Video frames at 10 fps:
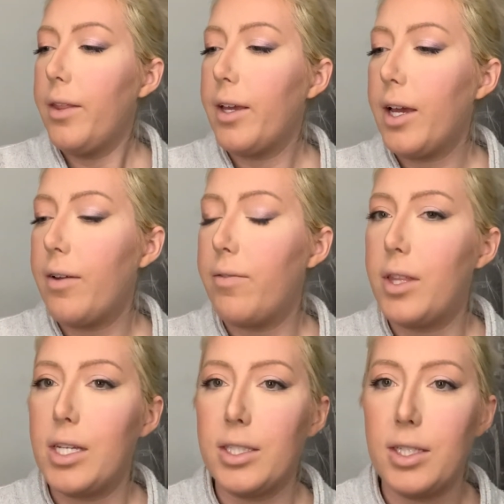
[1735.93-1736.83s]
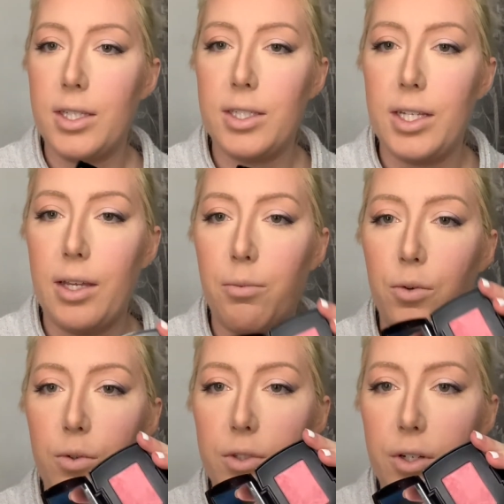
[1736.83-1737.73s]
I have this in the same
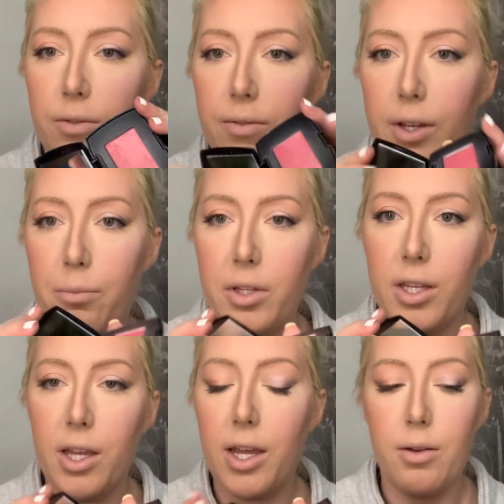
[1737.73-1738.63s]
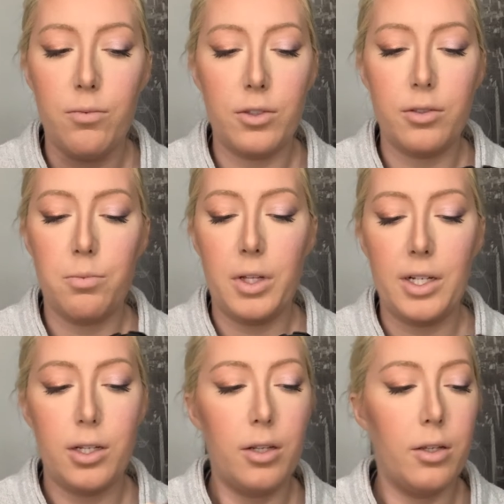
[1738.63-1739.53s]
cool tone family, and we'll just
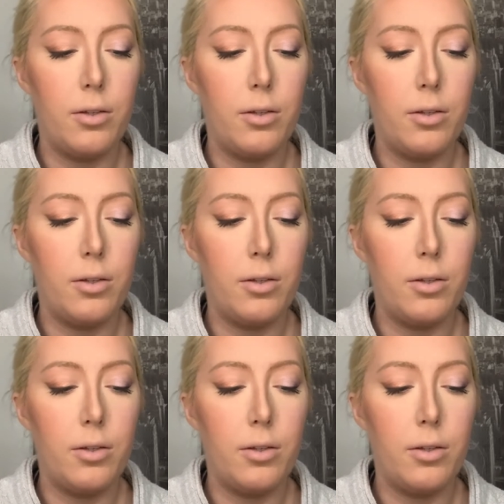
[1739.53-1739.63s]
blend it.